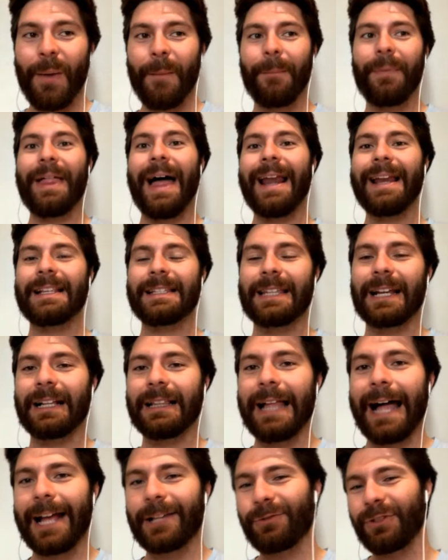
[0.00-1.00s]
But that is the
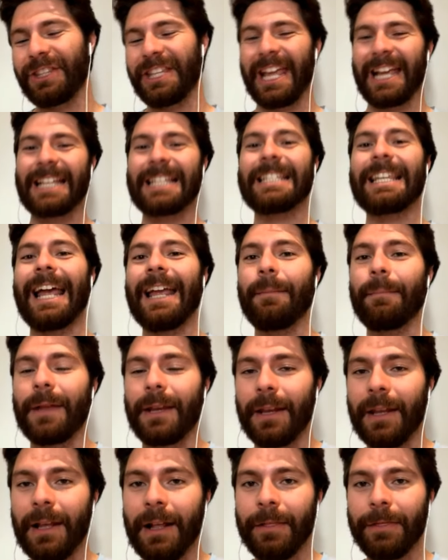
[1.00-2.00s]
class with the
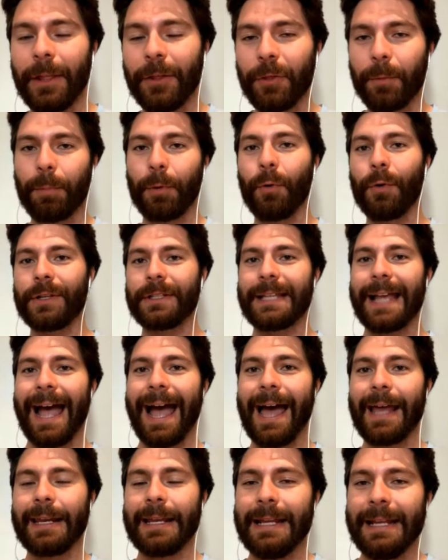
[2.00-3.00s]
excitement that the Bruins
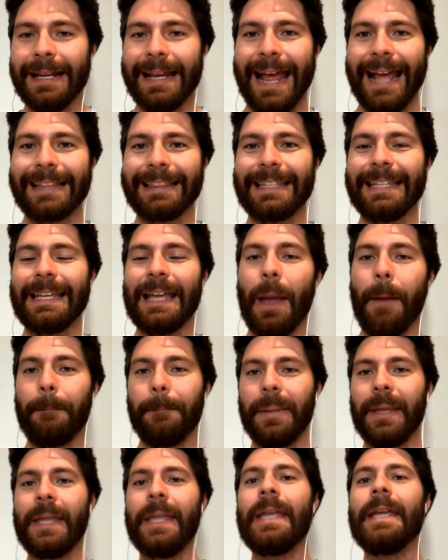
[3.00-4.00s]
had at the
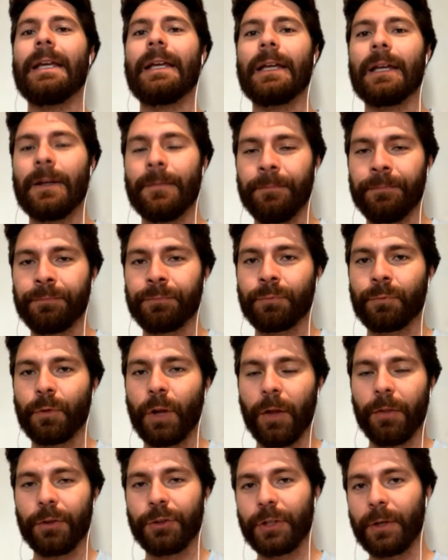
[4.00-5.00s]
peak
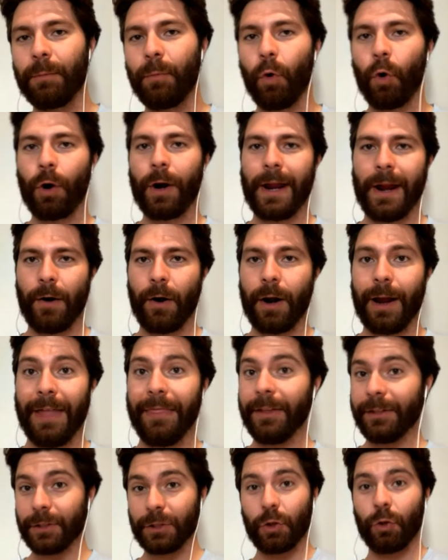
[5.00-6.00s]
of the Jim Mora era. And
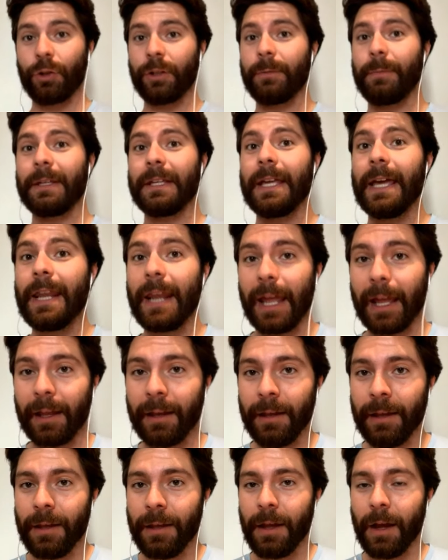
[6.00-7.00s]
this is only the beginning
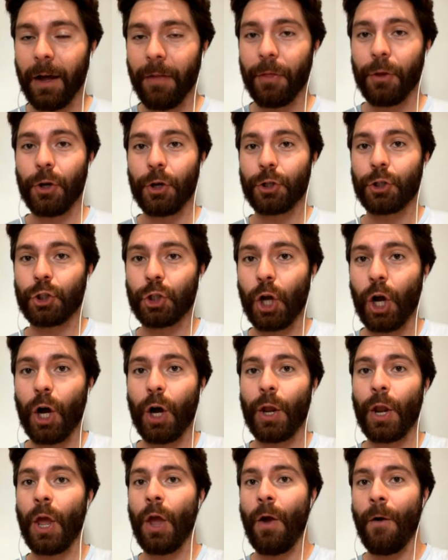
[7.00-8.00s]
of the
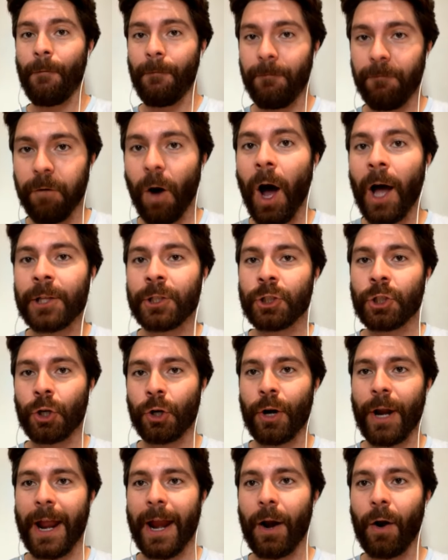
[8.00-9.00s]
Deshaun
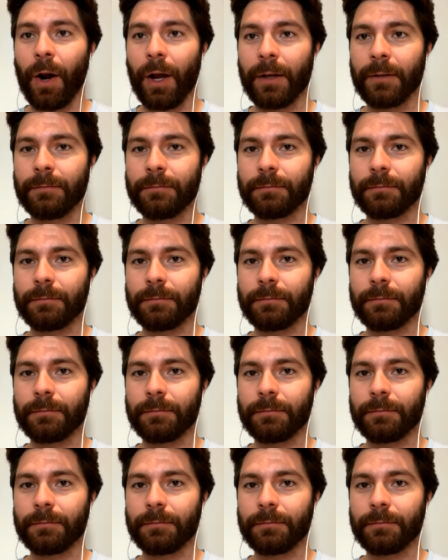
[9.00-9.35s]
Foster era.